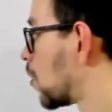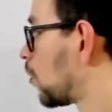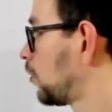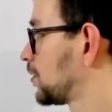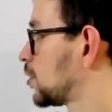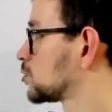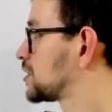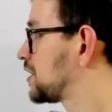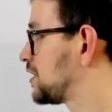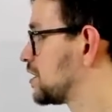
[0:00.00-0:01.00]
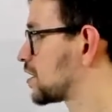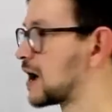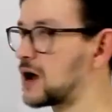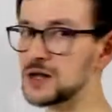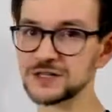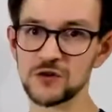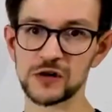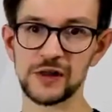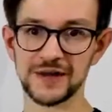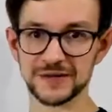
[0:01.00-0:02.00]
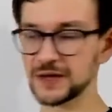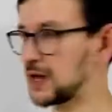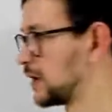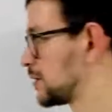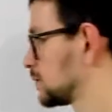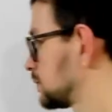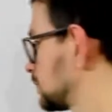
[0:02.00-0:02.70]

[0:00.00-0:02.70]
All the nodes here are strictly less than k.